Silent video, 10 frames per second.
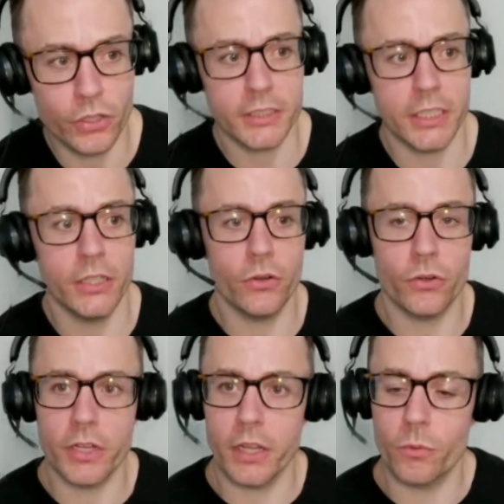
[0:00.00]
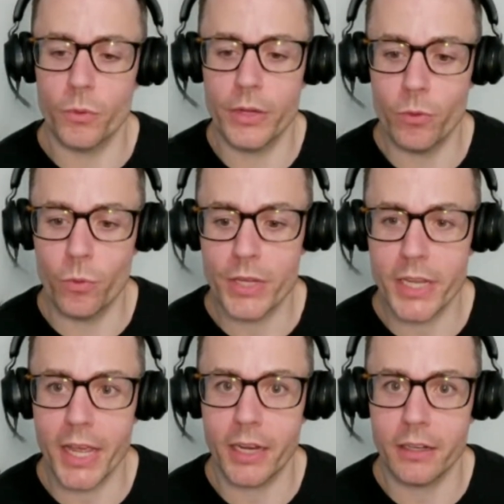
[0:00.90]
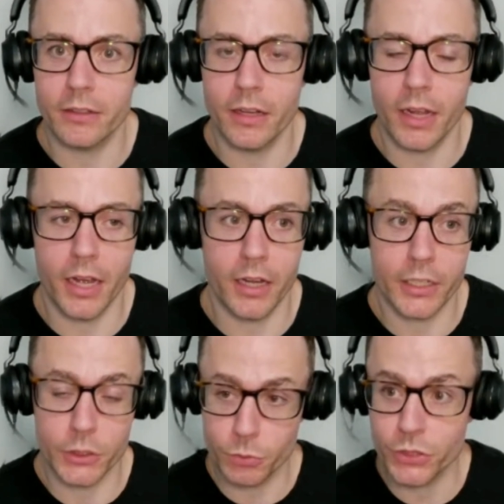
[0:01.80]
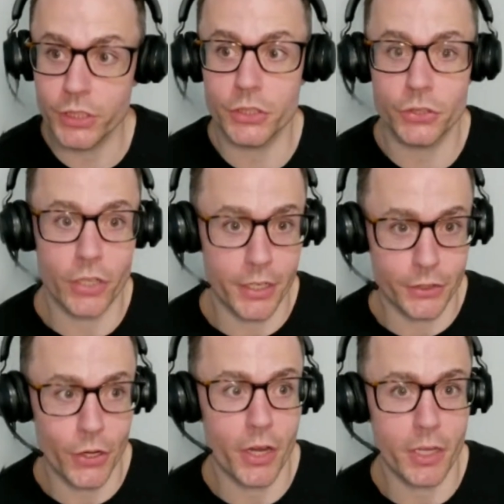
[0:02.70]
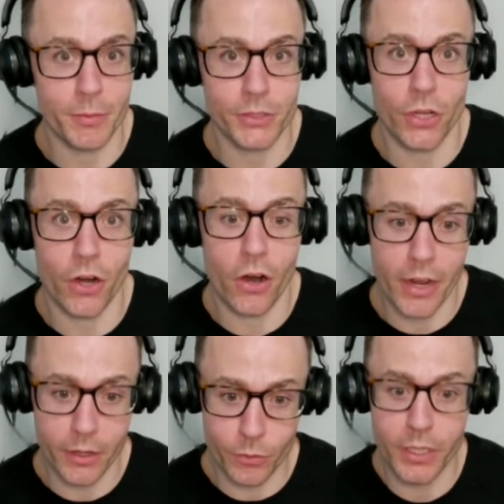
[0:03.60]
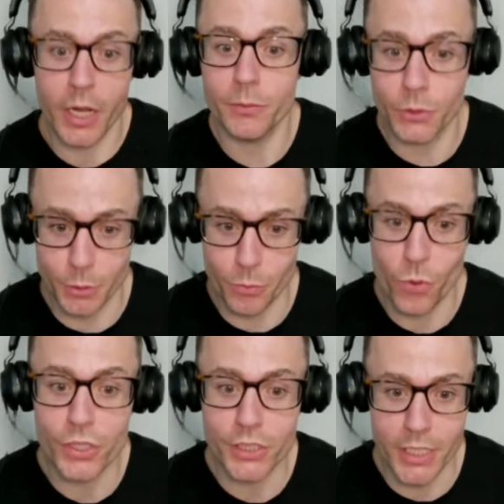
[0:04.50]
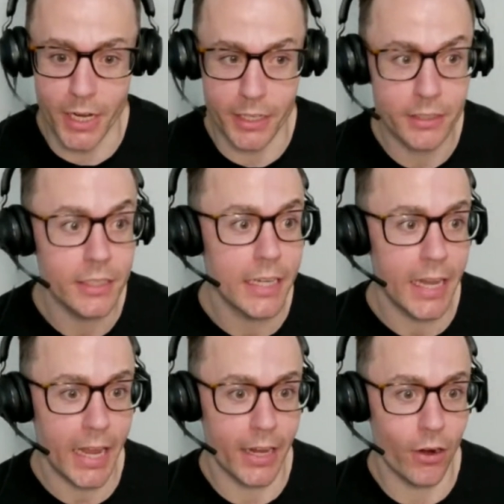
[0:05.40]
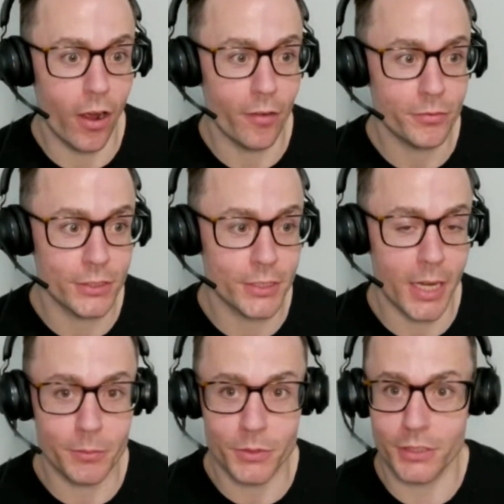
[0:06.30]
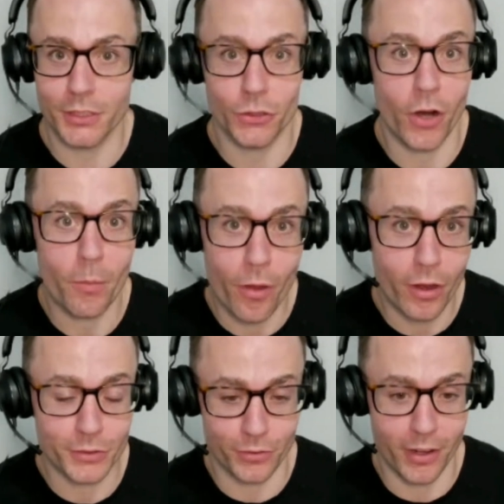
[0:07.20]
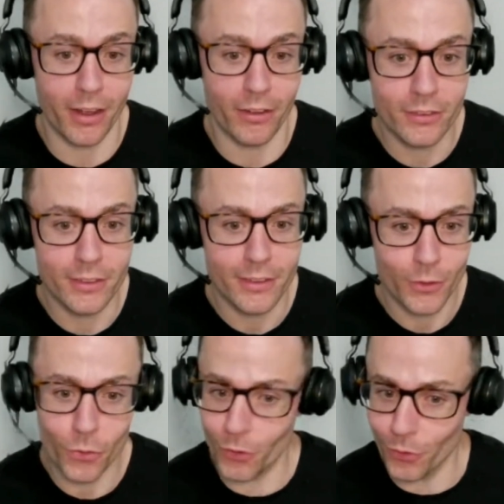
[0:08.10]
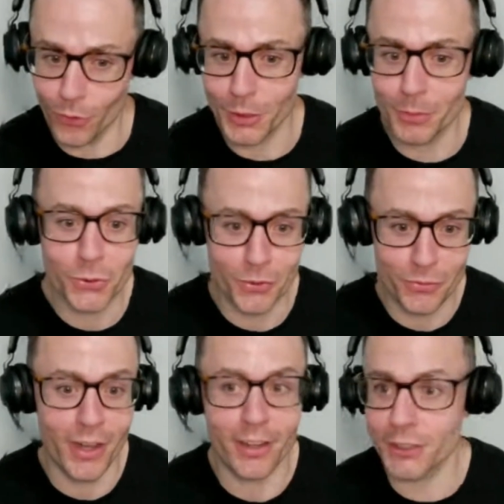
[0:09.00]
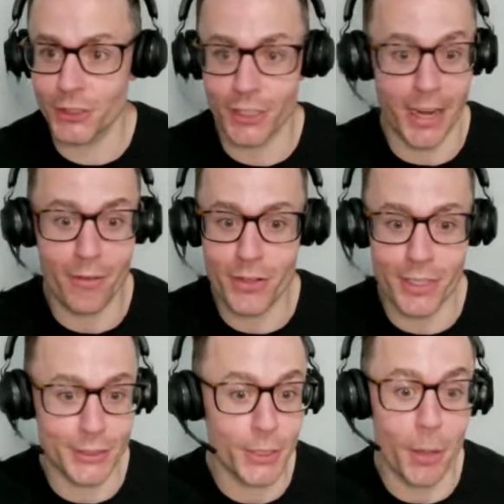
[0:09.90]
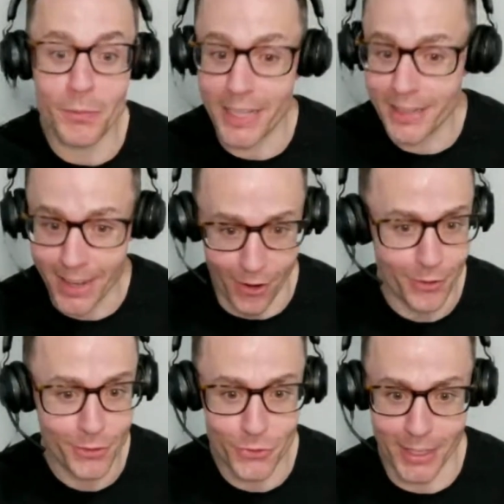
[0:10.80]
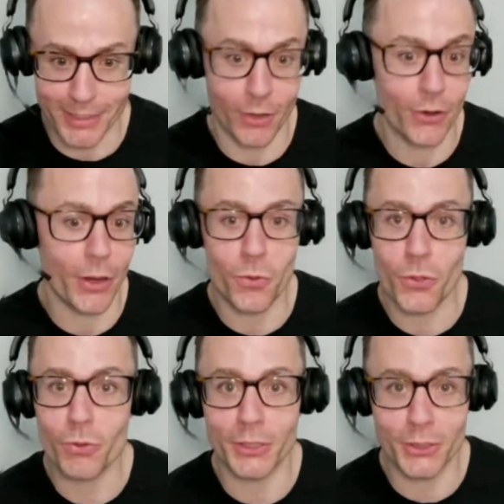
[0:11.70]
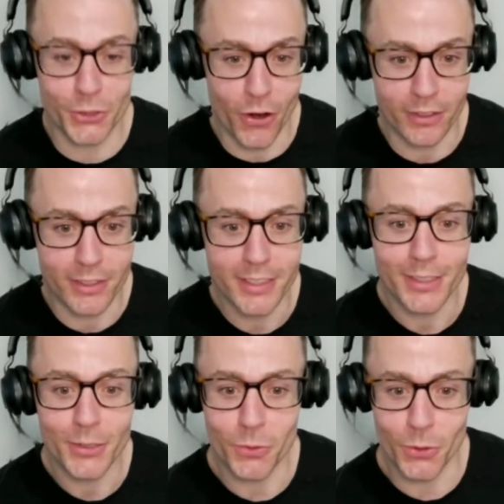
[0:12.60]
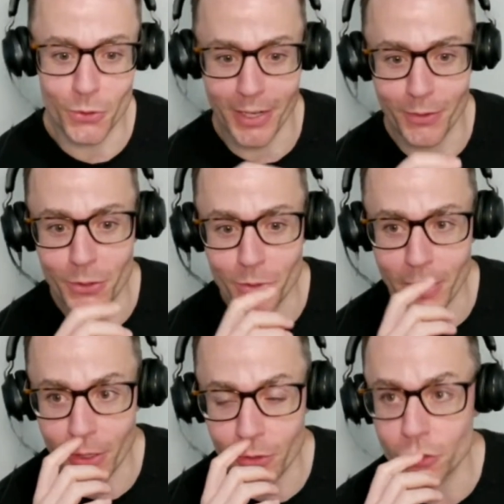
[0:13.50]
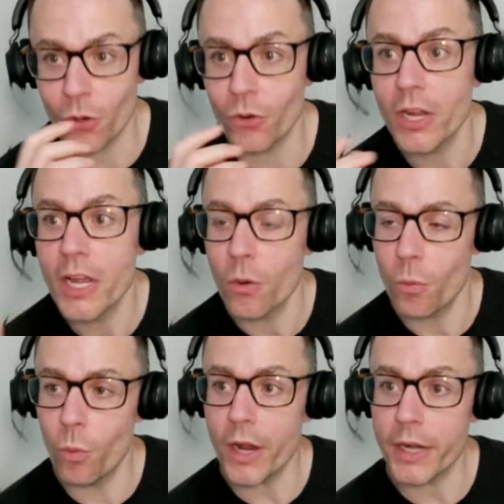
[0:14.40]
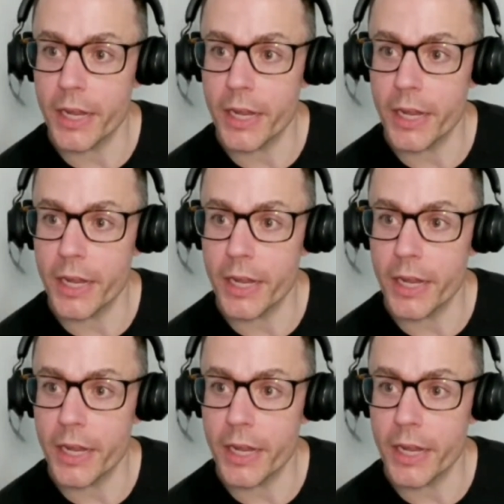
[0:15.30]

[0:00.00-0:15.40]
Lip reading: Because I know, when we get, because we'll see the strata documents on our end when it comes to the mortgage side, and oftentimes it's a Dropbox file or some sort of file. It's just like everything dumped in there, right? It's like, okay, where do I start? Where do I go? So would